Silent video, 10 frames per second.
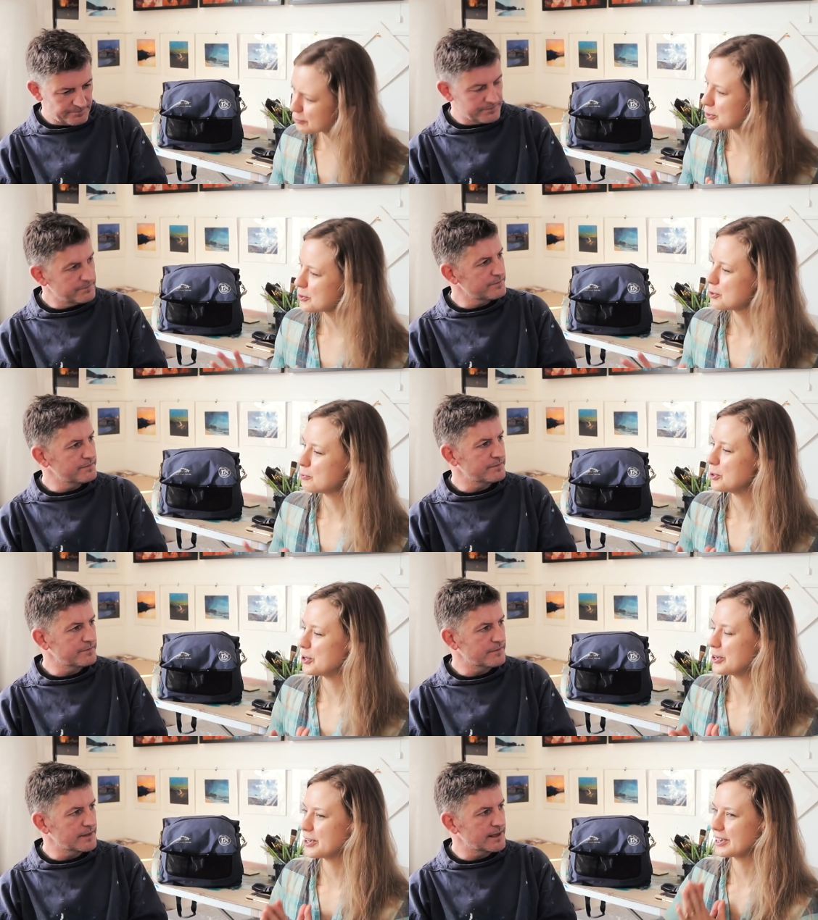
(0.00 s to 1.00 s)
Speaker 1: a lot of
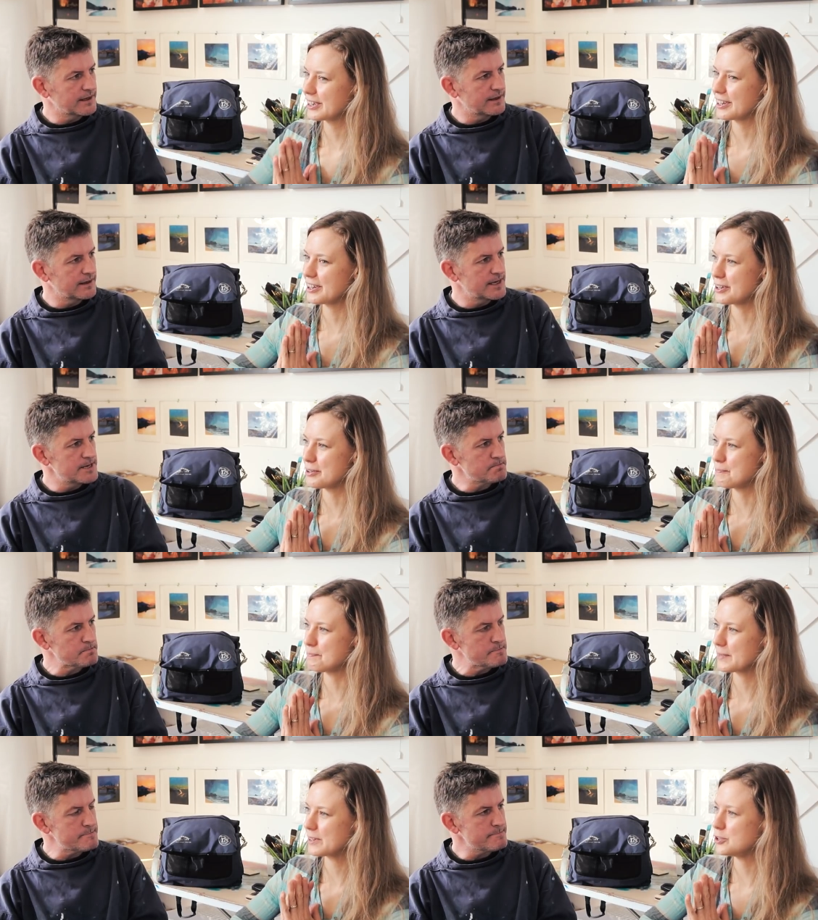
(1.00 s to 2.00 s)
your work,
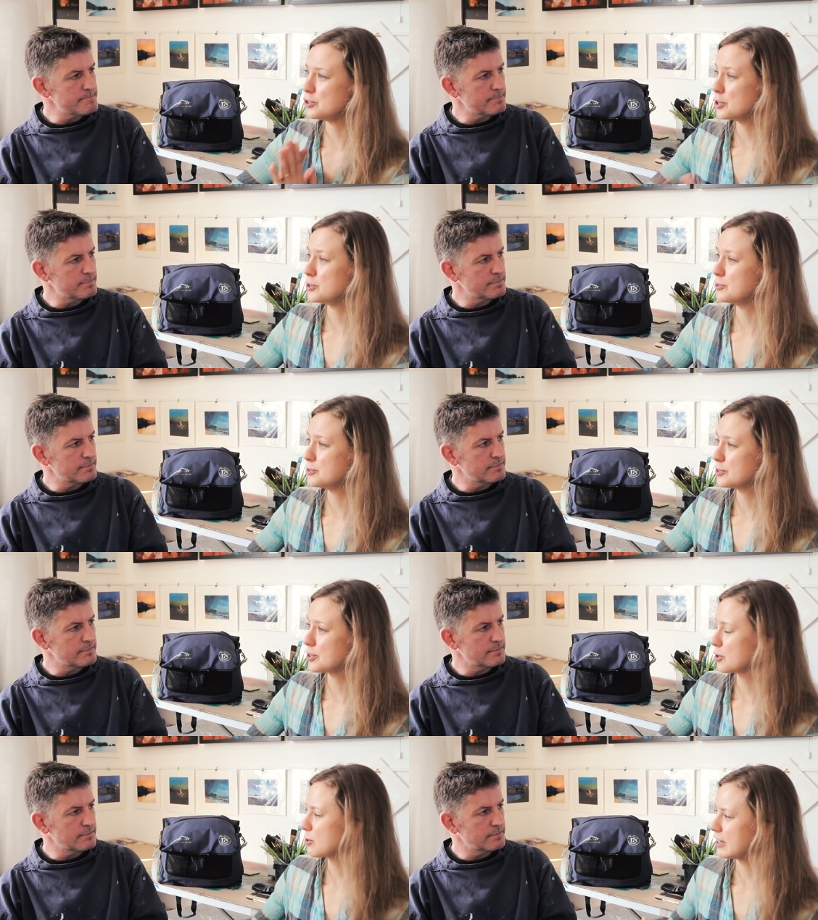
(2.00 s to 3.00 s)
um, you
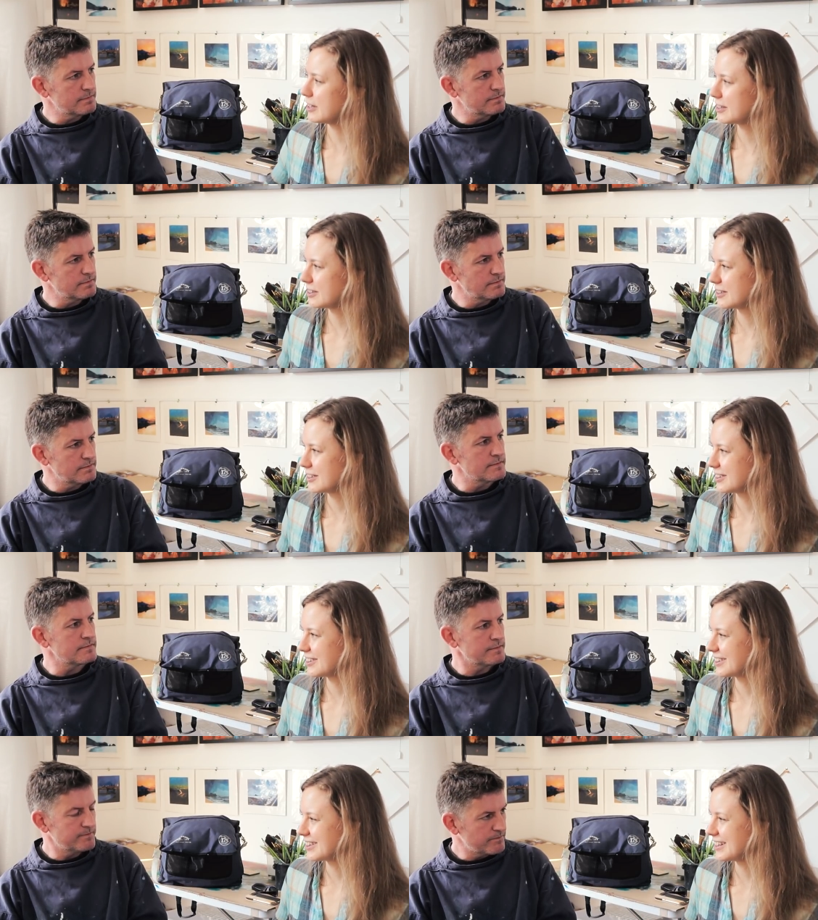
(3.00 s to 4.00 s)
use acrylic.
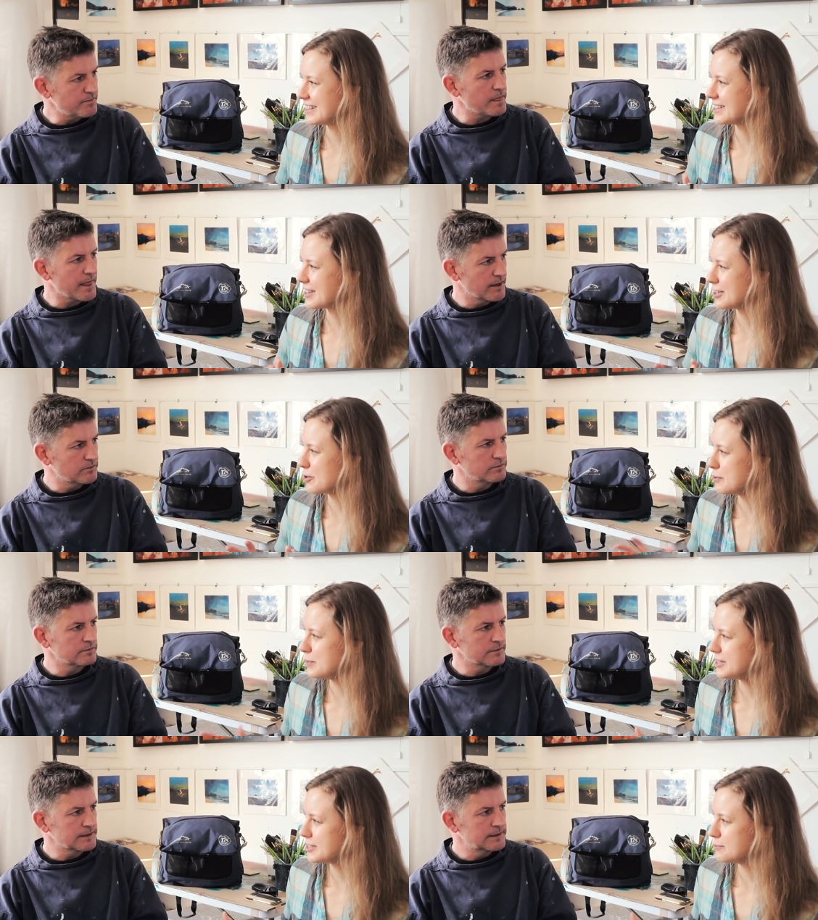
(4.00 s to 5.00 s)
Mm. Is that
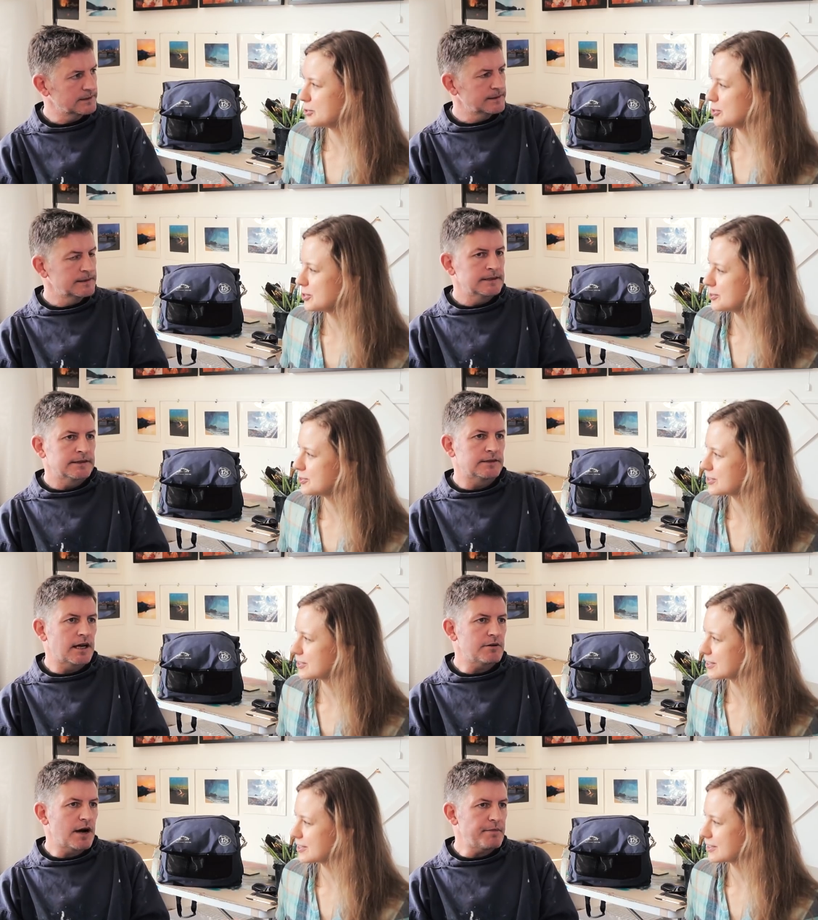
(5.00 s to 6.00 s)
the only medium you
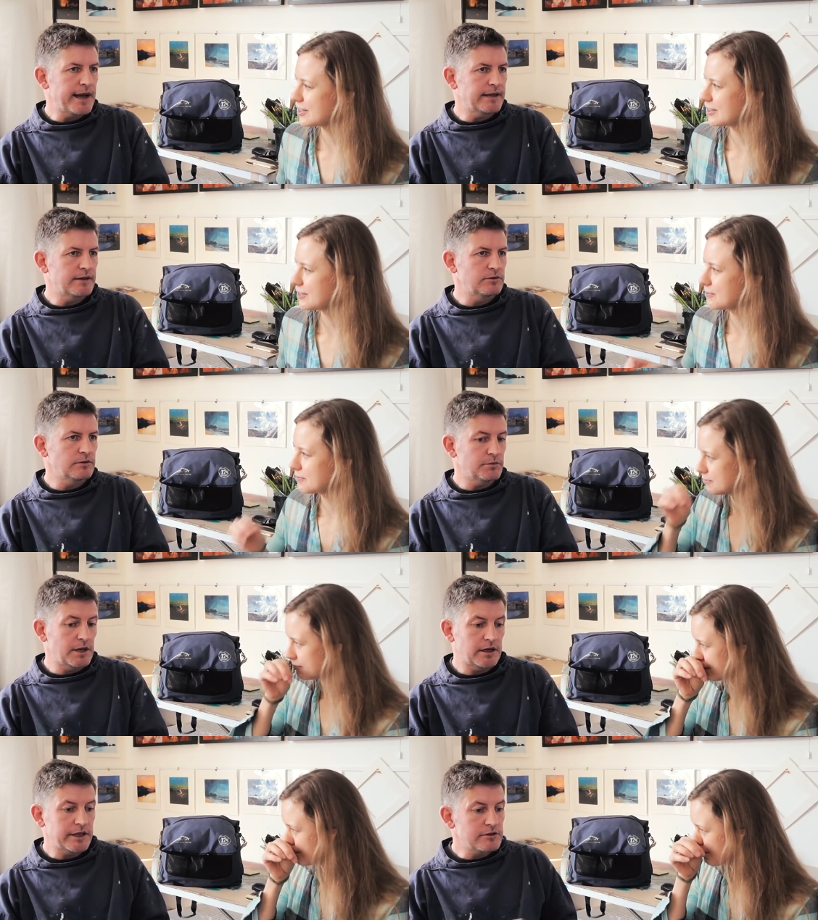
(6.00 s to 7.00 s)
use?
Speaker 2: No, I paint in
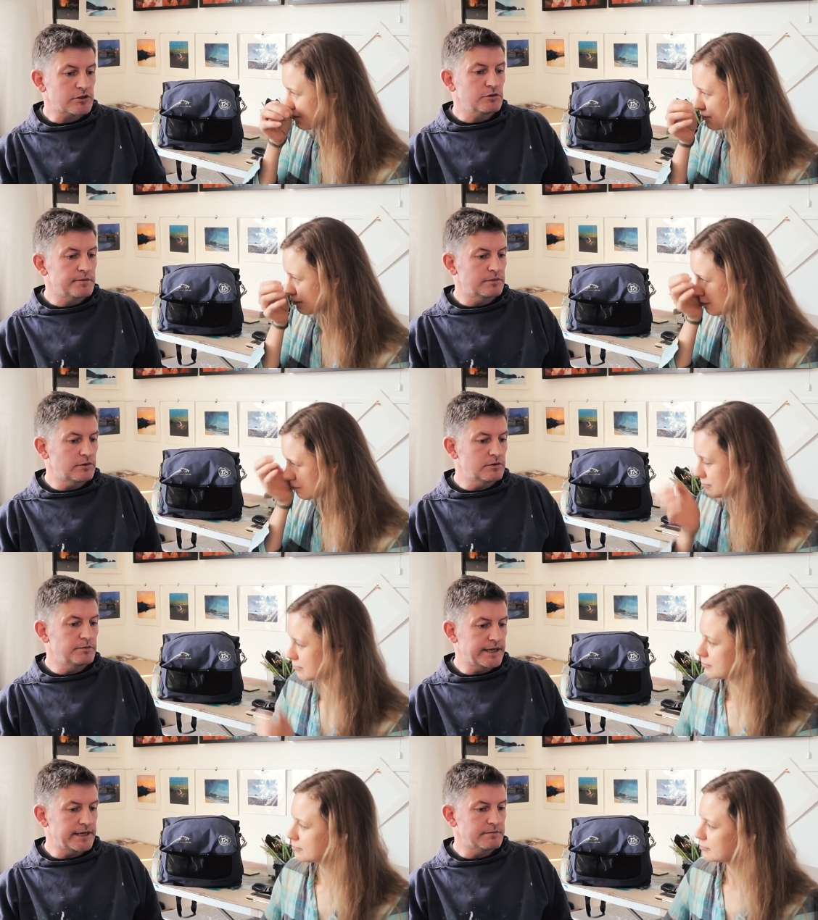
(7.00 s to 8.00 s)
all. Well, I use
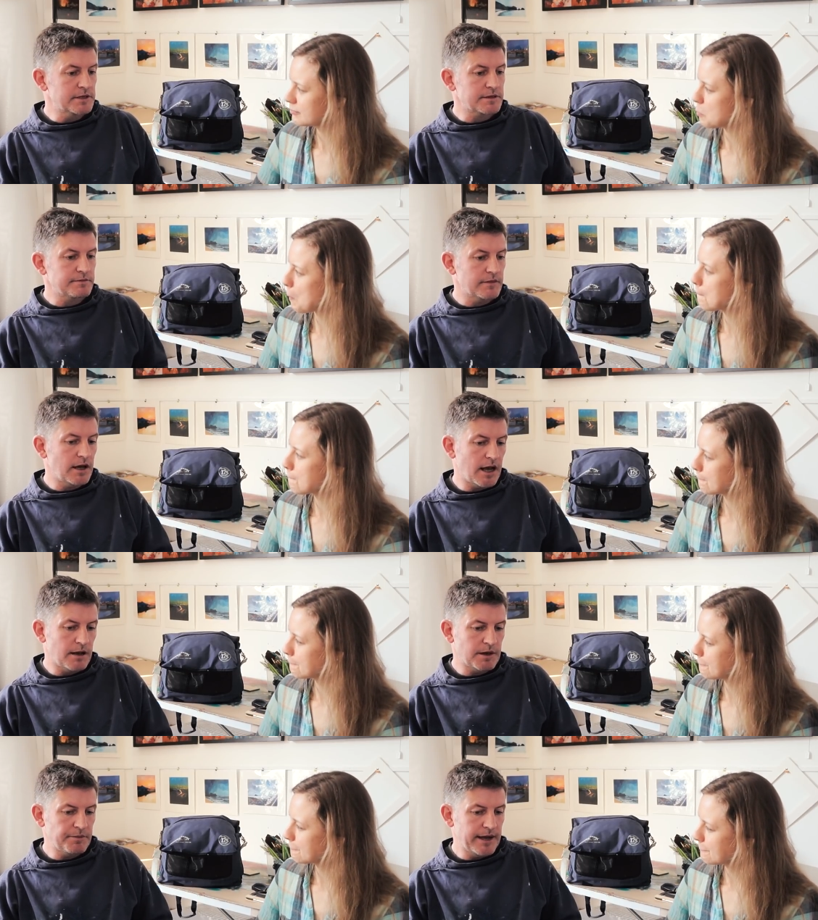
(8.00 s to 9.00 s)
all all mediums.
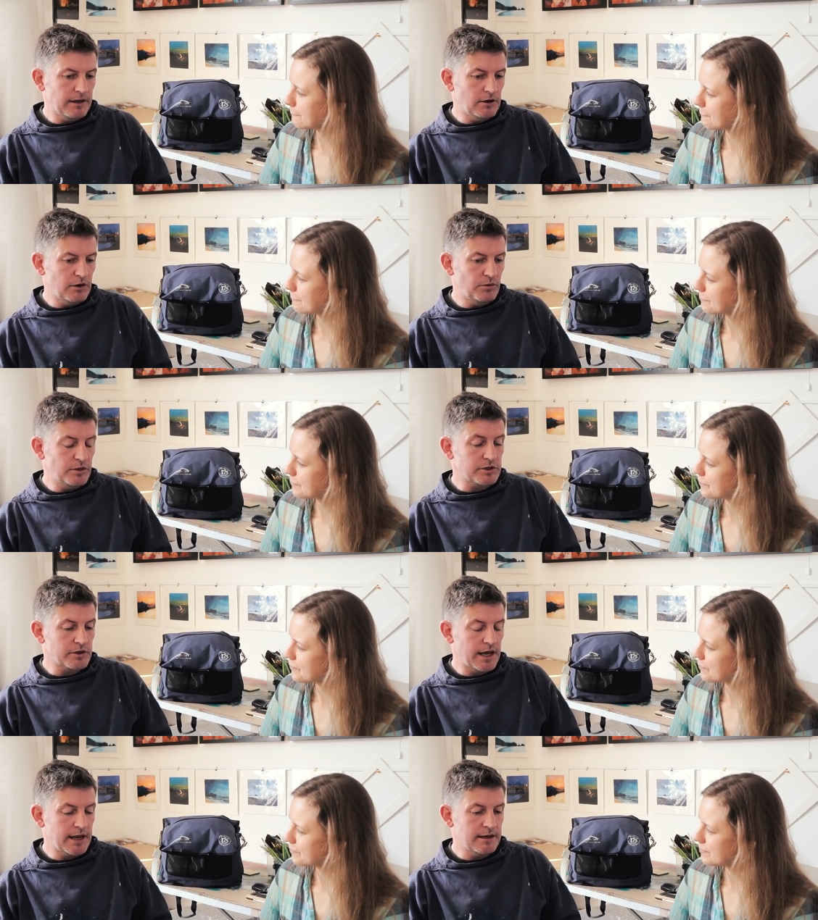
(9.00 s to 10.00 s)
Um, I paint a lot in
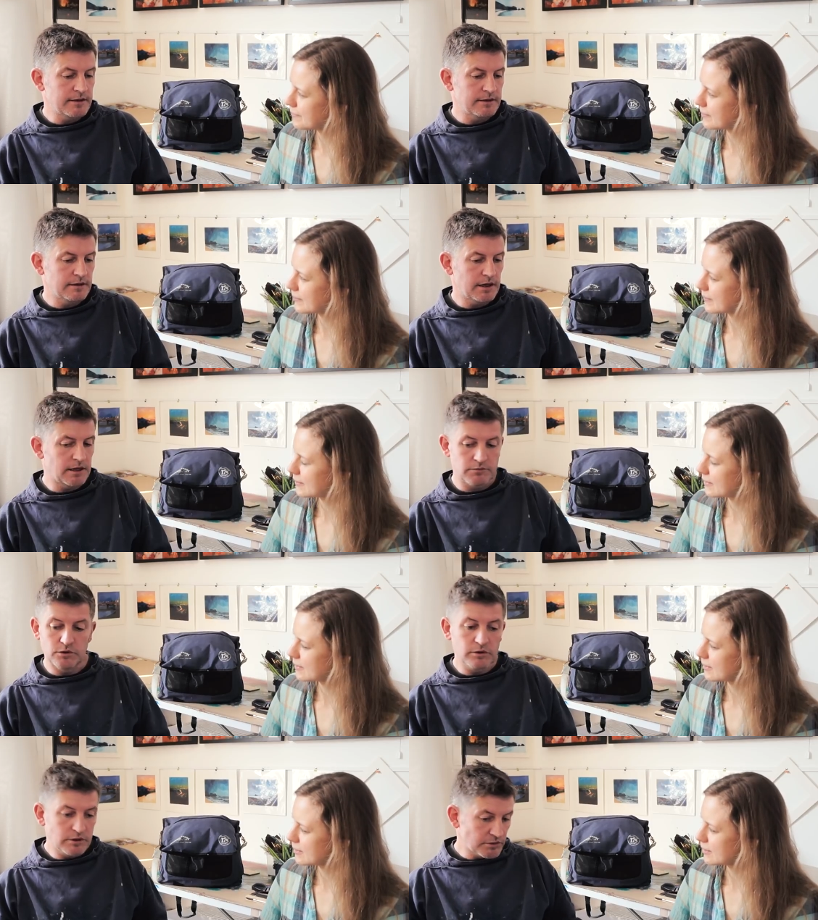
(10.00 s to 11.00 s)
watercolor,
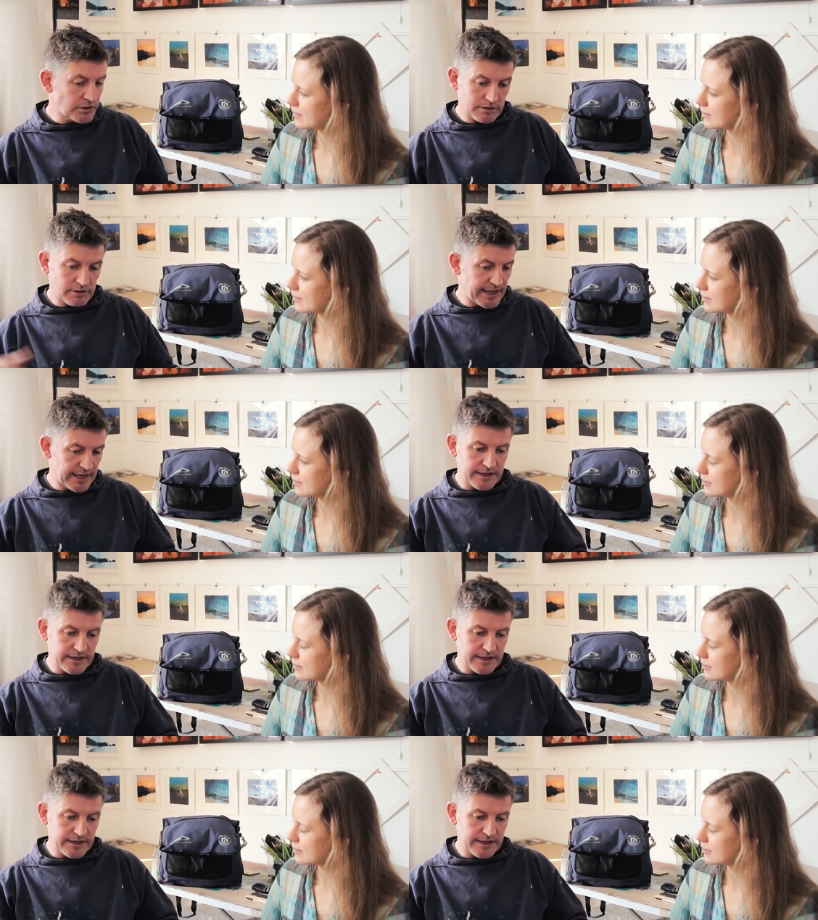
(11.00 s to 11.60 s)
um, oils,